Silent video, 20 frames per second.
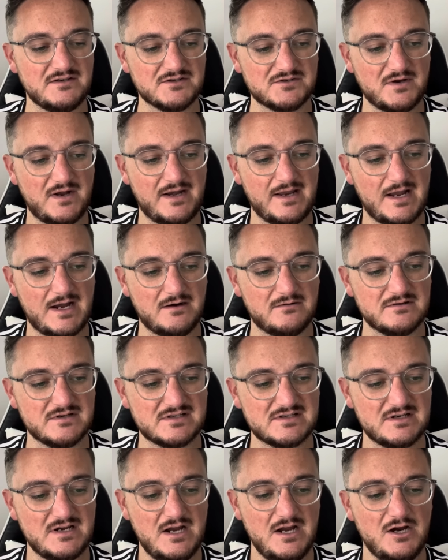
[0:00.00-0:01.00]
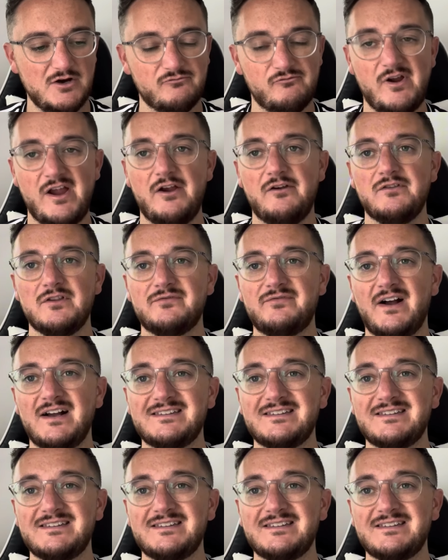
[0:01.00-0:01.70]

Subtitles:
So Eddie Howe is reiterating the fact